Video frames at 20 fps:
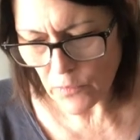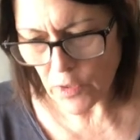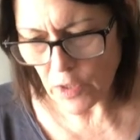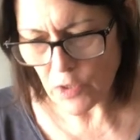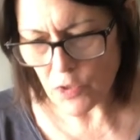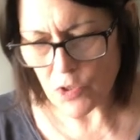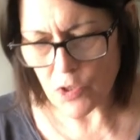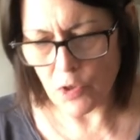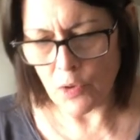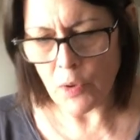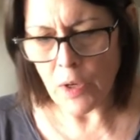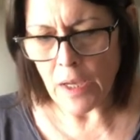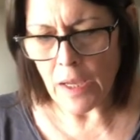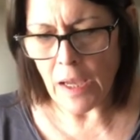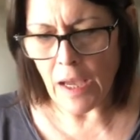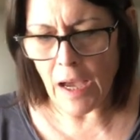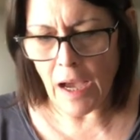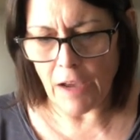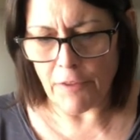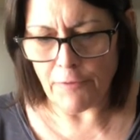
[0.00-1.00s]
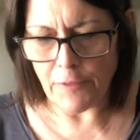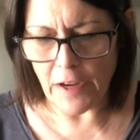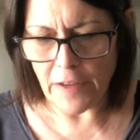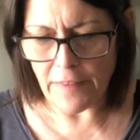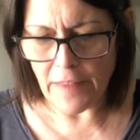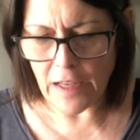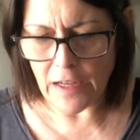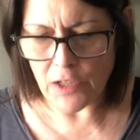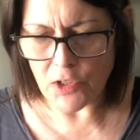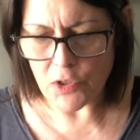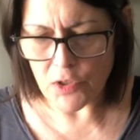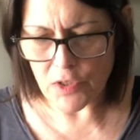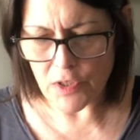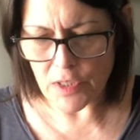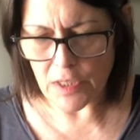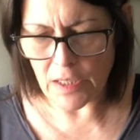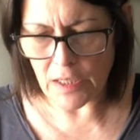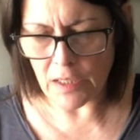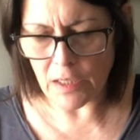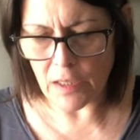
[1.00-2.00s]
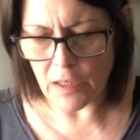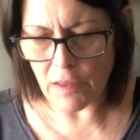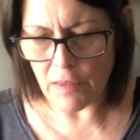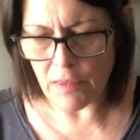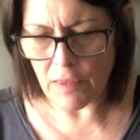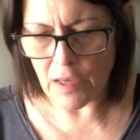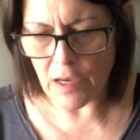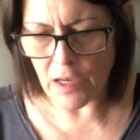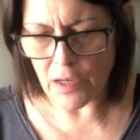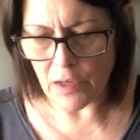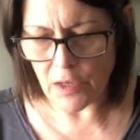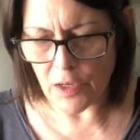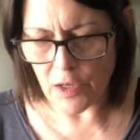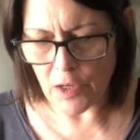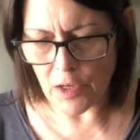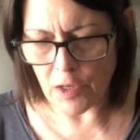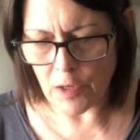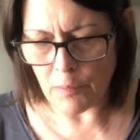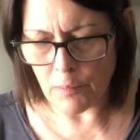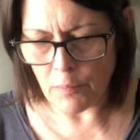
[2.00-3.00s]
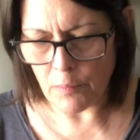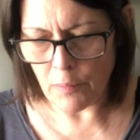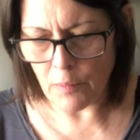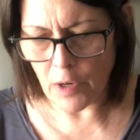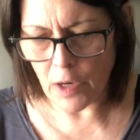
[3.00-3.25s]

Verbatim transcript: So I find that interesting that um,